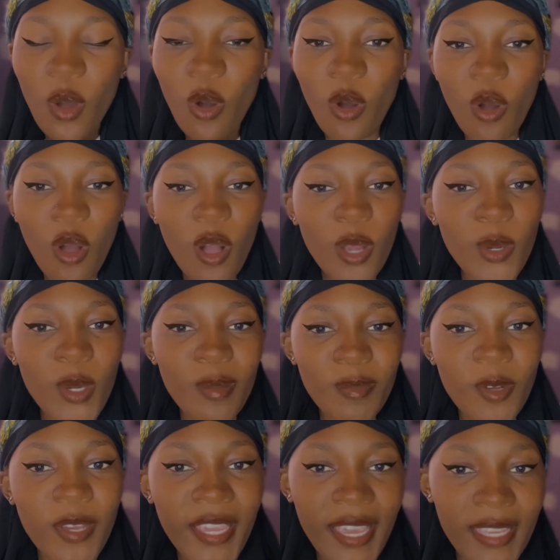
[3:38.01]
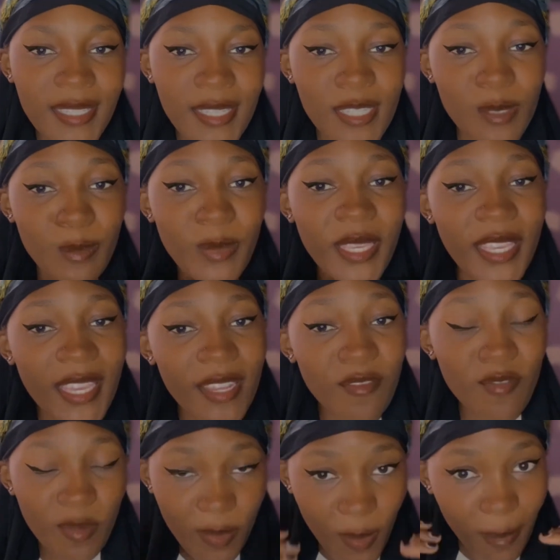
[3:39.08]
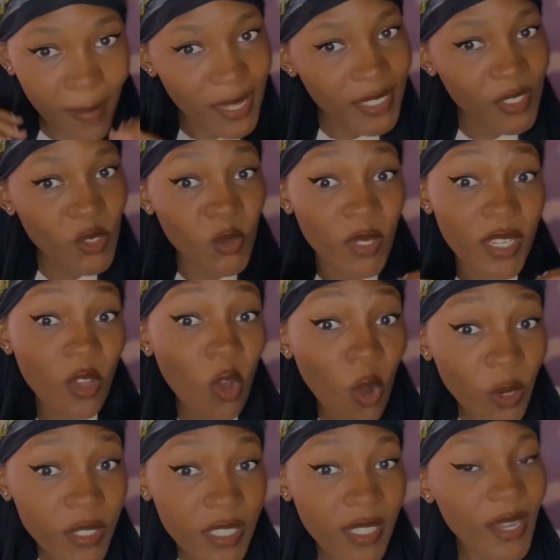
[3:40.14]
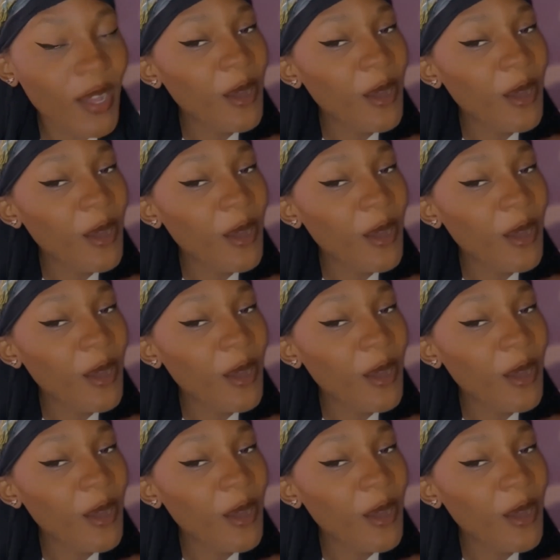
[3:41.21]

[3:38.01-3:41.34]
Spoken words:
All criminal cases begin from the magistrate court,